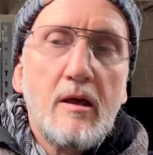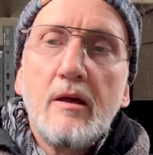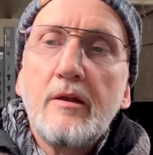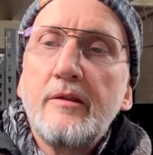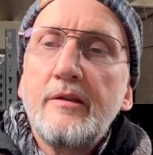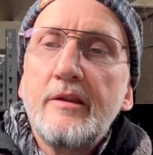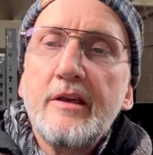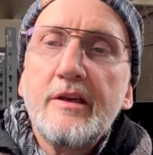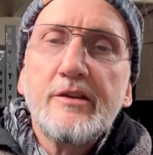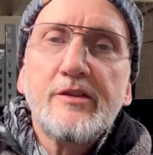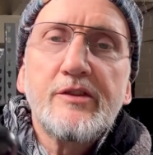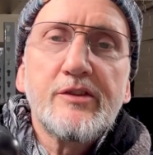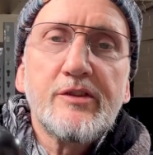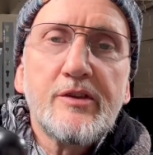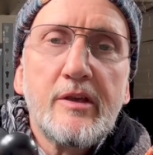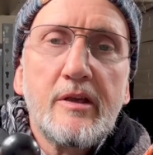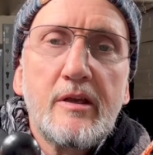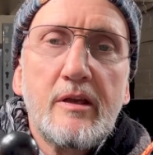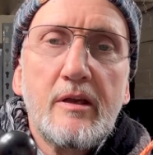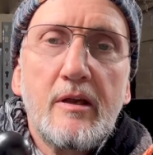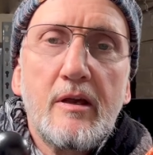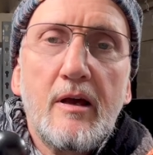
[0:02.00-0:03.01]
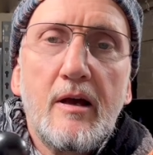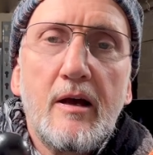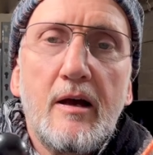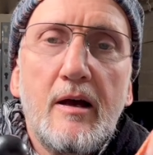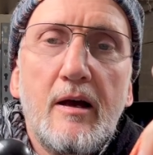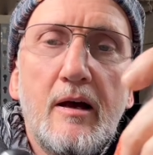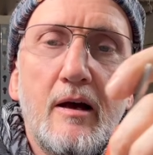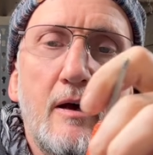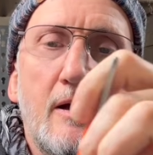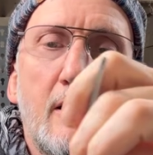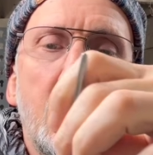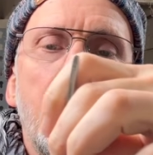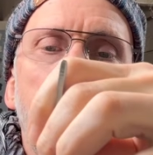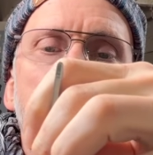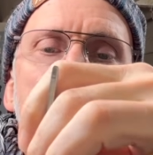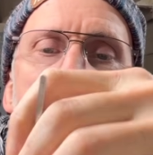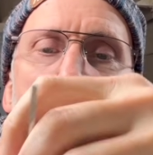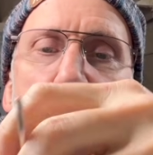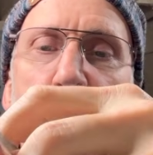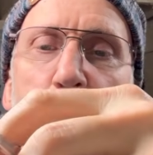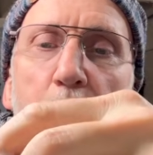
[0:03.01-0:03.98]
This
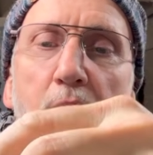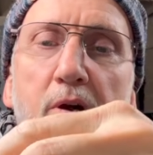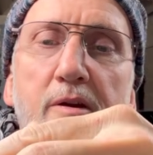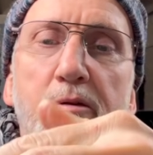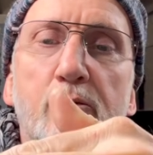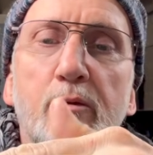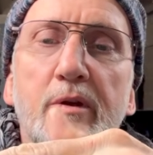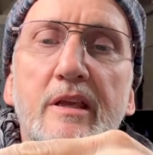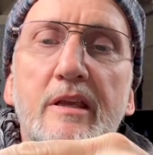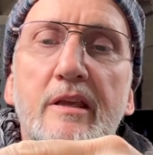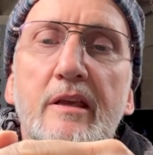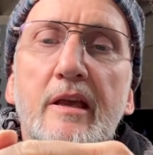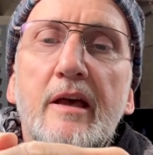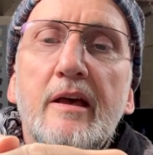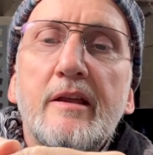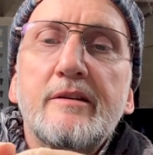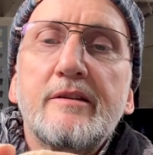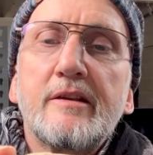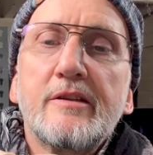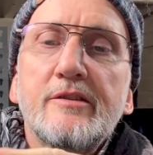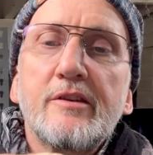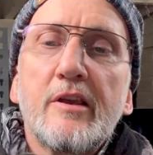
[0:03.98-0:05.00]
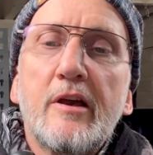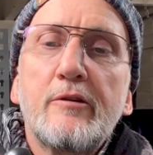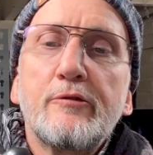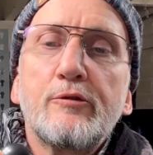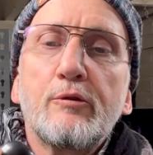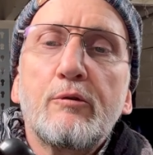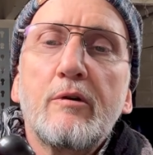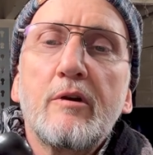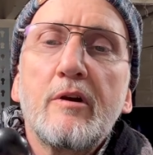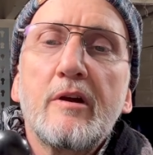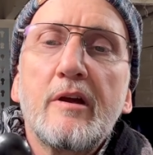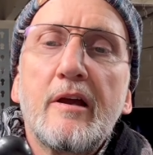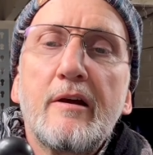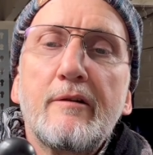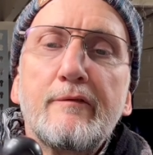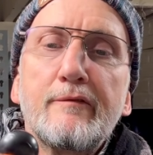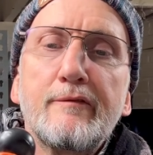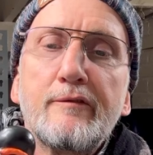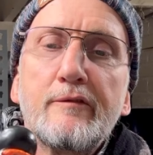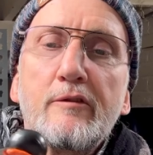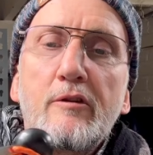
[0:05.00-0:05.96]
is what we at Tensa Outdoor
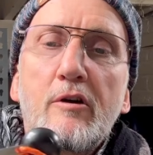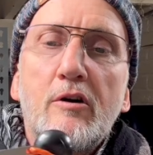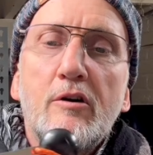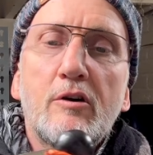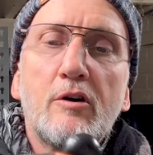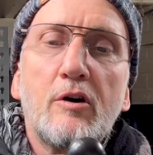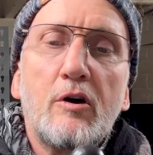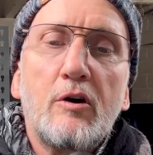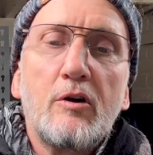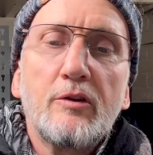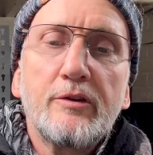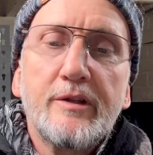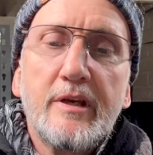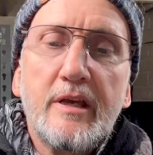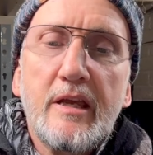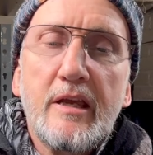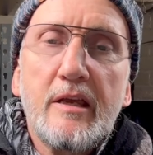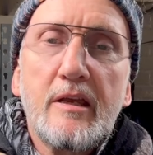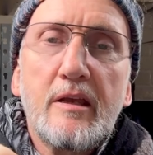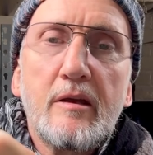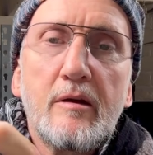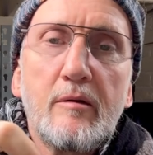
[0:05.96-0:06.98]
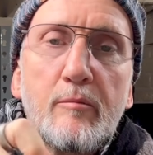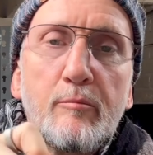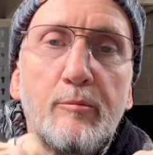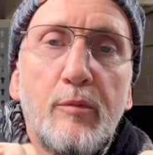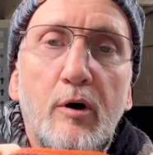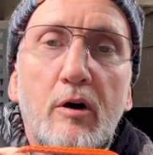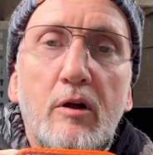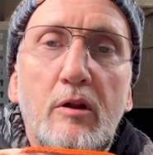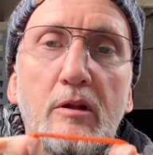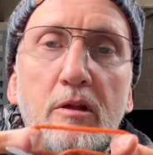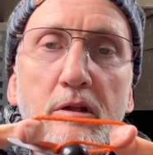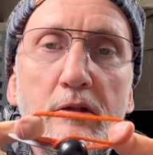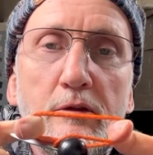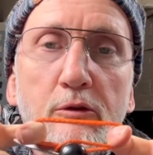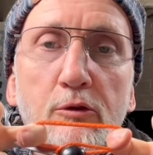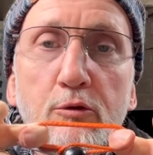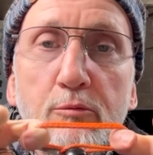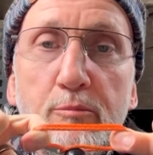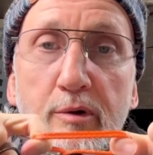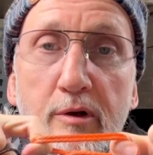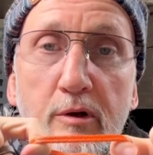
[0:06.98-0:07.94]
have long called a ball
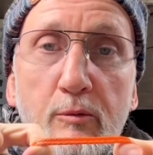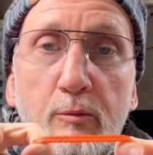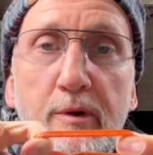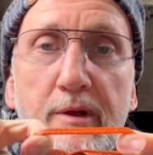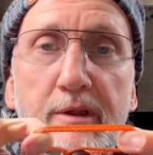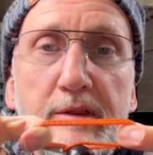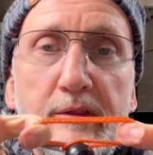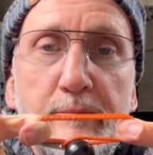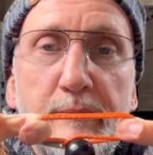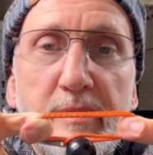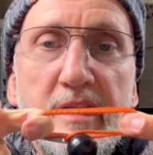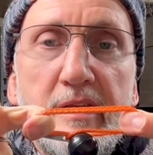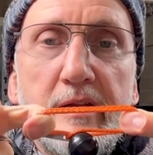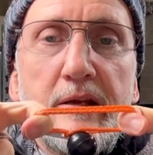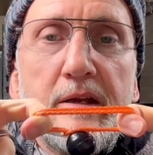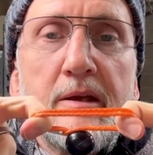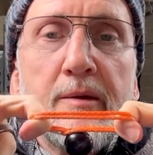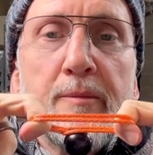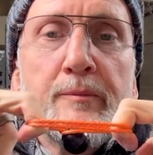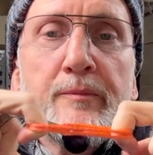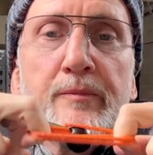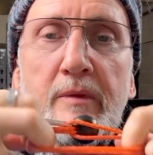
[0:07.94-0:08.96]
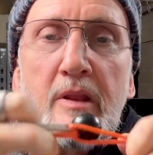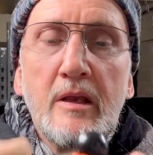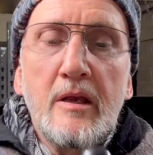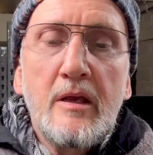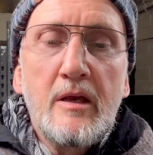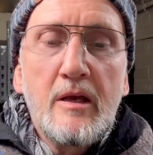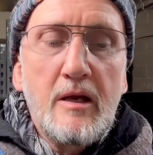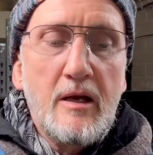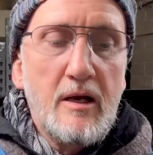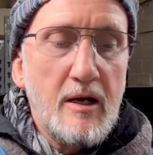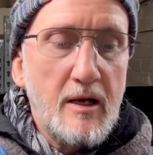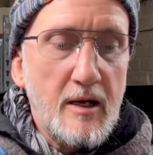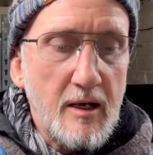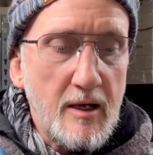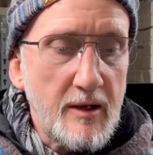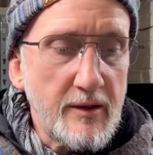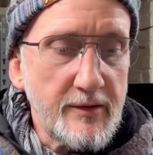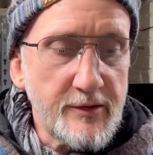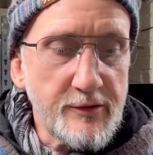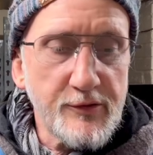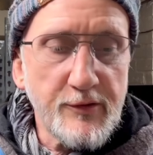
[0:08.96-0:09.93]
loop with pin.
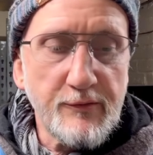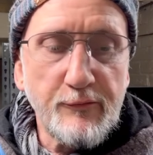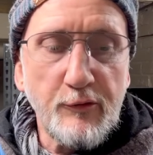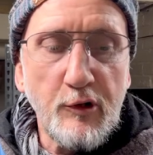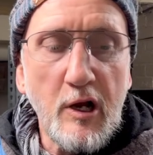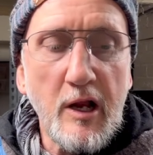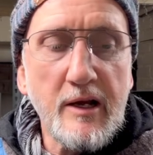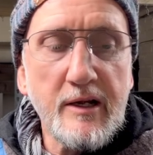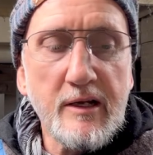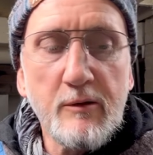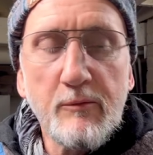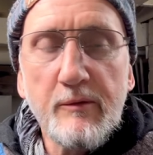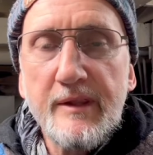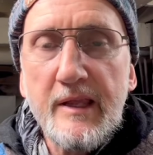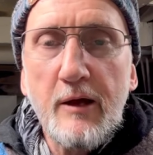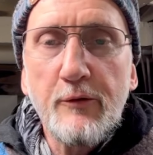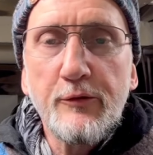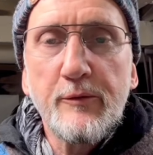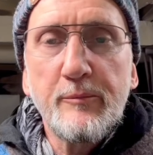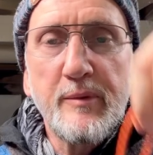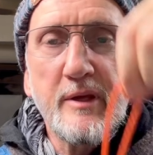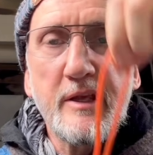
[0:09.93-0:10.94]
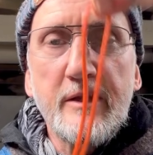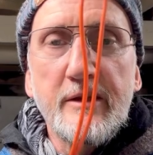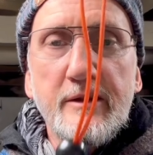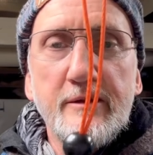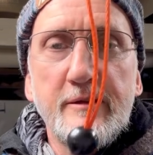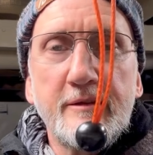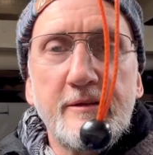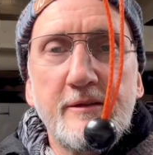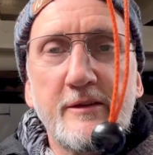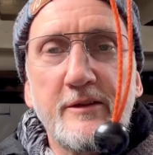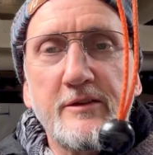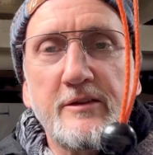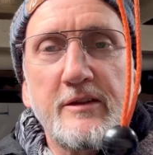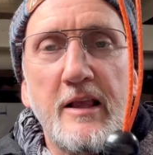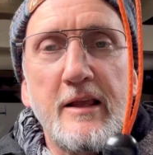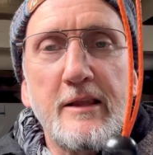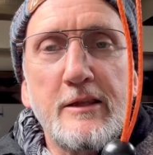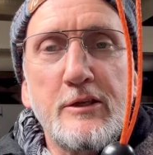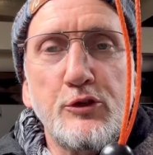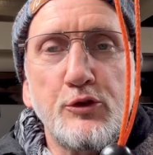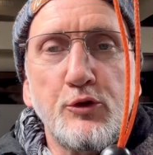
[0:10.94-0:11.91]
There's a variety without the pin, it's
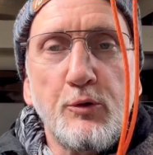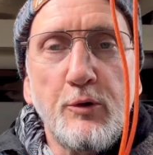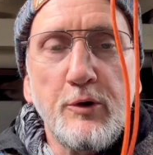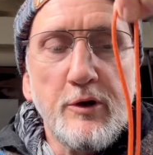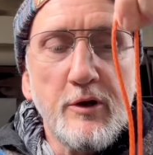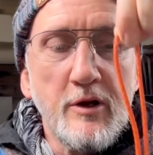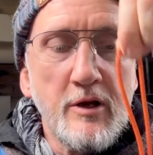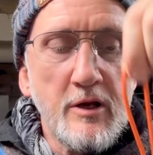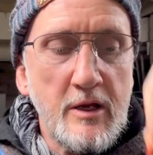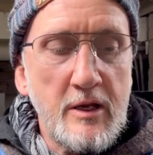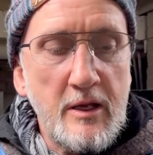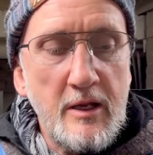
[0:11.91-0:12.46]
slightly shorter,